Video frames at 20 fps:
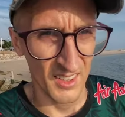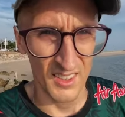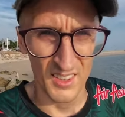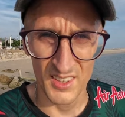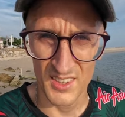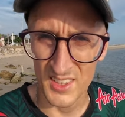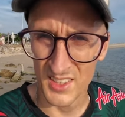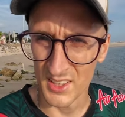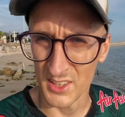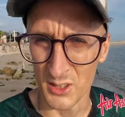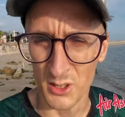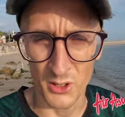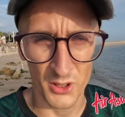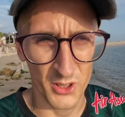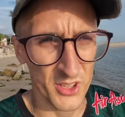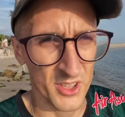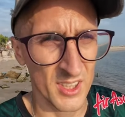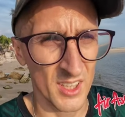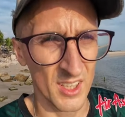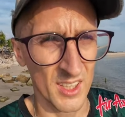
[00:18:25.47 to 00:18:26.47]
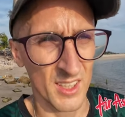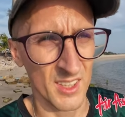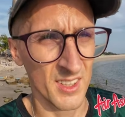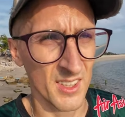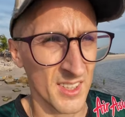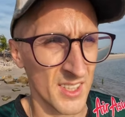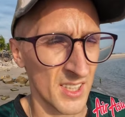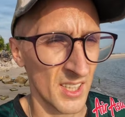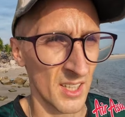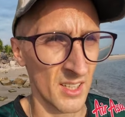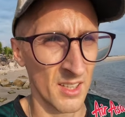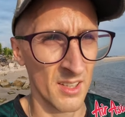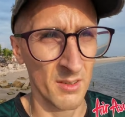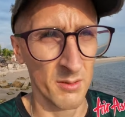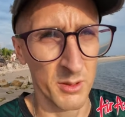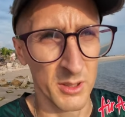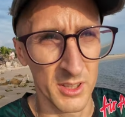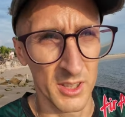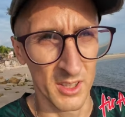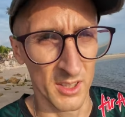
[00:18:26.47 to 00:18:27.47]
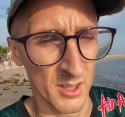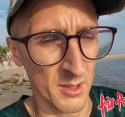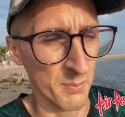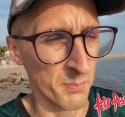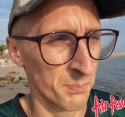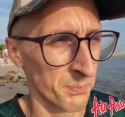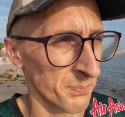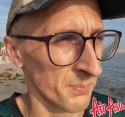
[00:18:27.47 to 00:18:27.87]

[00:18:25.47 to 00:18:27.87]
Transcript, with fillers: seeing those signs with the